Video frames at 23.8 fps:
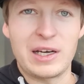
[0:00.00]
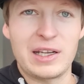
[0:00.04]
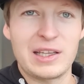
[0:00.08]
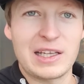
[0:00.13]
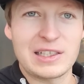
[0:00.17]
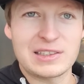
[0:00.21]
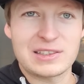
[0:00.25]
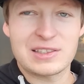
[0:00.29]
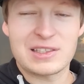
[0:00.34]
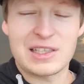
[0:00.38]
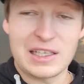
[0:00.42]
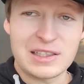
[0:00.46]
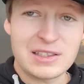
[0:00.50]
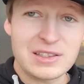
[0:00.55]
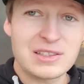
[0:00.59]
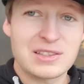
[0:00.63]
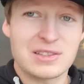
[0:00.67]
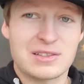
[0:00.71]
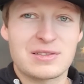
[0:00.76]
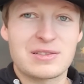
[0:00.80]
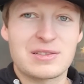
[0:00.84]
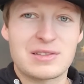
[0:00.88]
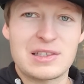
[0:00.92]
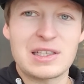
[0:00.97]
And
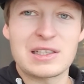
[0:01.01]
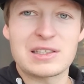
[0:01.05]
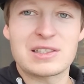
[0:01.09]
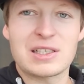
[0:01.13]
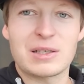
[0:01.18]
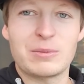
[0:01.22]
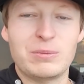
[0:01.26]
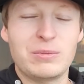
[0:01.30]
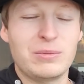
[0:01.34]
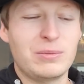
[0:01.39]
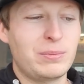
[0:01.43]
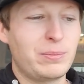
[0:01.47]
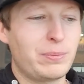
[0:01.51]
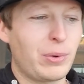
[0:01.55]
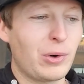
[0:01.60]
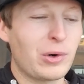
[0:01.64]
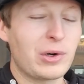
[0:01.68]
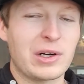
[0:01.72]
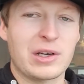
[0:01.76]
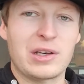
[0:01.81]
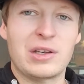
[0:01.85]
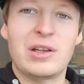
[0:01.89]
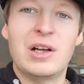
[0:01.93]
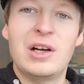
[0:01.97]
that's something
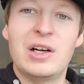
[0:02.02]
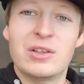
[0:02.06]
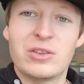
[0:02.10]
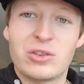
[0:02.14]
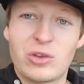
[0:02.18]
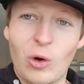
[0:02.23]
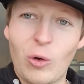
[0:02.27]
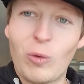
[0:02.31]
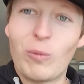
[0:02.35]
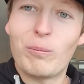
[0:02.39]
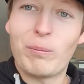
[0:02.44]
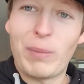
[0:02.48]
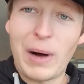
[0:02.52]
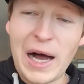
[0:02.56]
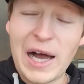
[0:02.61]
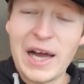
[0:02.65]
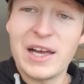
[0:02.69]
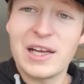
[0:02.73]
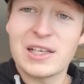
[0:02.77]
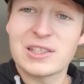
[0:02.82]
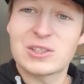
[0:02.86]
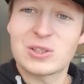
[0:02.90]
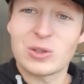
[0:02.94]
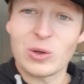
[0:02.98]
important. Don't buy
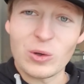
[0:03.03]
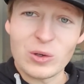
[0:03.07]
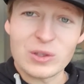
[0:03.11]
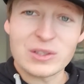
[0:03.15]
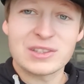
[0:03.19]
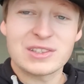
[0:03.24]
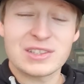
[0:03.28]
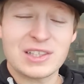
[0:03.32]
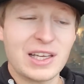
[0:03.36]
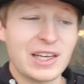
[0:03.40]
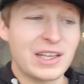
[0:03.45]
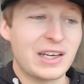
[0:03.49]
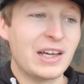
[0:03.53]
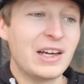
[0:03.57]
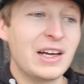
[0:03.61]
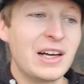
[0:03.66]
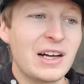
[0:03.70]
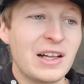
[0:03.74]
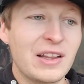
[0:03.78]
a stolen sled.